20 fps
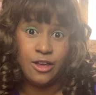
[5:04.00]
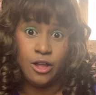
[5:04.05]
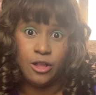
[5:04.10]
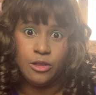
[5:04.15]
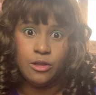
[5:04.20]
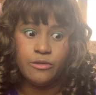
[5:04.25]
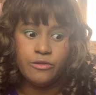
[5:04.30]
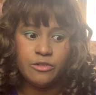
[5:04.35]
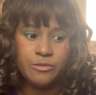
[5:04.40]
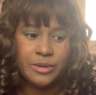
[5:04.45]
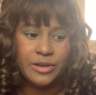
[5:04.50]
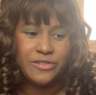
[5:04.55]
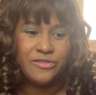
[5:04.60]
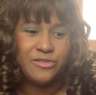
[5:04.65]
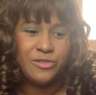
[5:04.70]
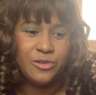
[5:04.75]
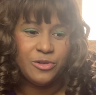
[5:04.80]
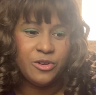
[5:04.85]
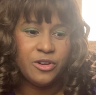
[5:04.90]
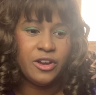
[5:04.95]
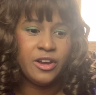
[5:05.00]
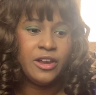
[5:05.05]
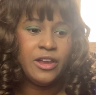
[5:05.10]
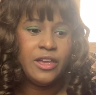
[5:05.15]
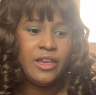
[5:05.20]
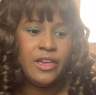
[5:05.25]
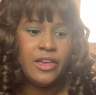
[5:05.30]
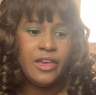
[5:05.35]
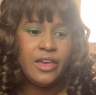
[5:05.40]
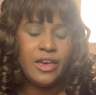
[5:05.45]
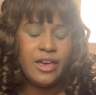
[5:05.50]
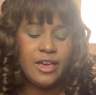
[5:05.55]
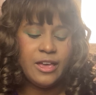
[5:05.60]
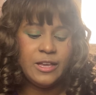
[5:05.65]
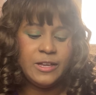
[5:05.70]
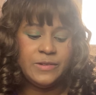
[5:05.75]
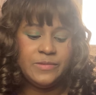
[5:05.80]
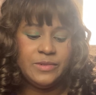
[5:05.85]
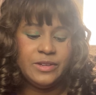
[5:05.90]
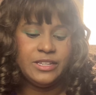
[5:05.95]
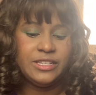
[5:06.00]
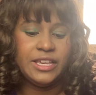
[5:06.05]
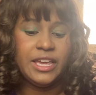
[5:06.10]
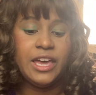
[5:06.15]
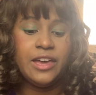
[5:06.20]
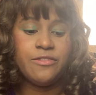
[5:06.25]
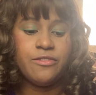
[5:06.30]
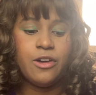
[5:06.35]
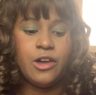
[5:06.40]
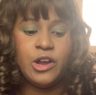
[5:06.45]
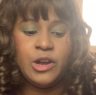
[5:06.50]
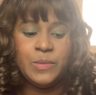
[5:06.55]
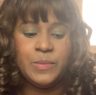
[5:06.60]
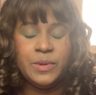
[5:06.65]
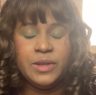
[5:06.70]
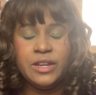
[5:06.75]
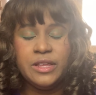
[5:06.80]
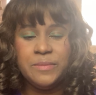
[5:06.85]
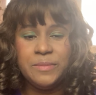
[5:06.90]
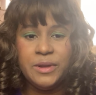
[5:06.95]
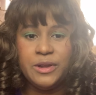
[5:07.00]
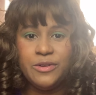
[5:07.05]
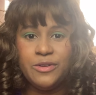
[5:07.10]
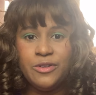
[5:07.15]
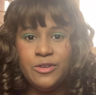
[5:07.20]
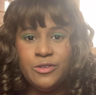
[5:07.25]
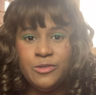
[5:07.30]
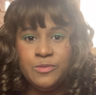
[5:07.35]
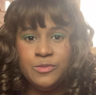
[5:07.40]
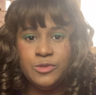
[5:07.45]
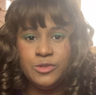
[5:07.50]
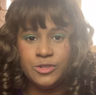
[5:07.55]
all over my floor, because I have carpet in my room,